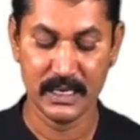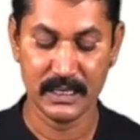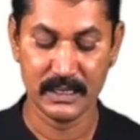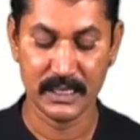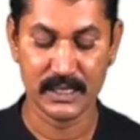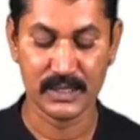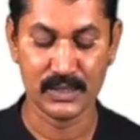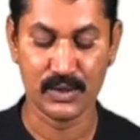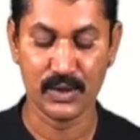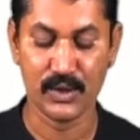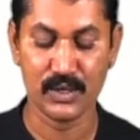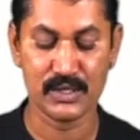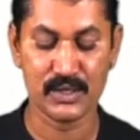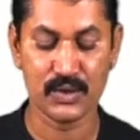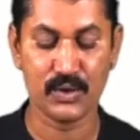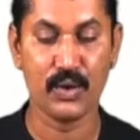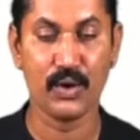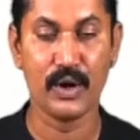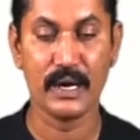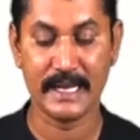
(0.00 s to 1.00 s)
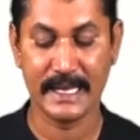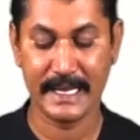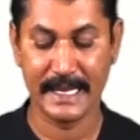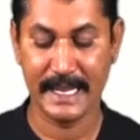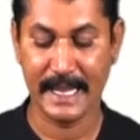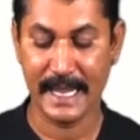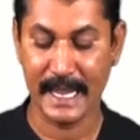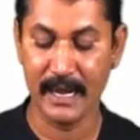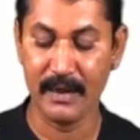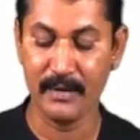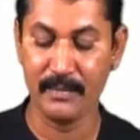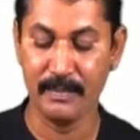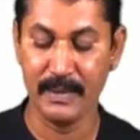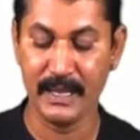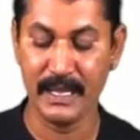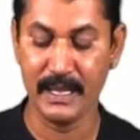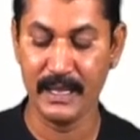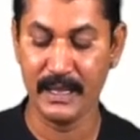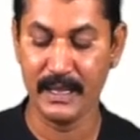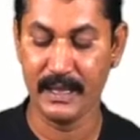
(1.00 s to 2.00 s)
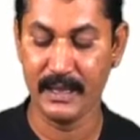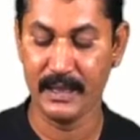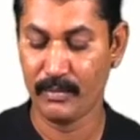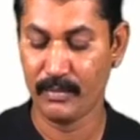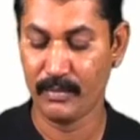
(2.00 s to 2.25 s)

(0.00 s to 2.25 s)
The source code can be